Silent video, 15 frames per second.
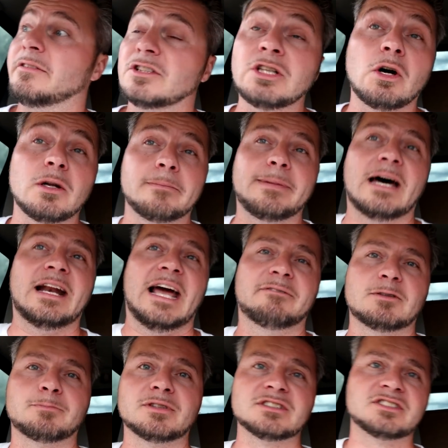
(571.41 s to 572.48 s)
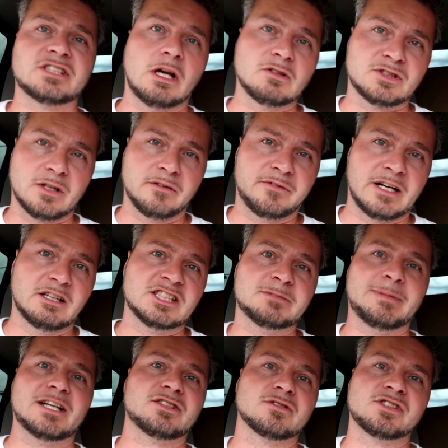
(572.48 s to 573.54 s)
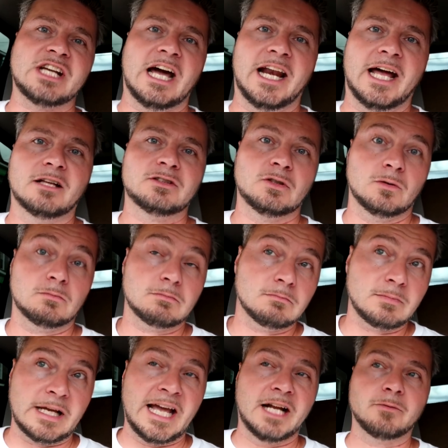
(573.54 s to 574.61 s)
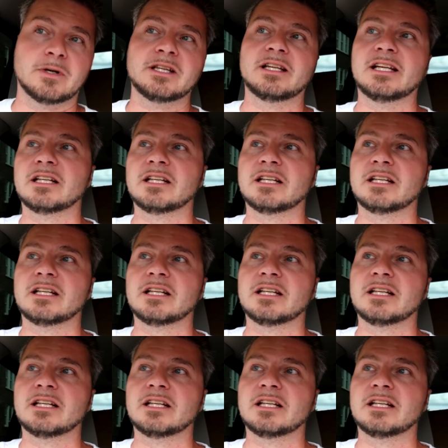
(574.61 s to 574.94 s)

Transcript: Even told him about After Prison Show, so a very special shout out to Henry,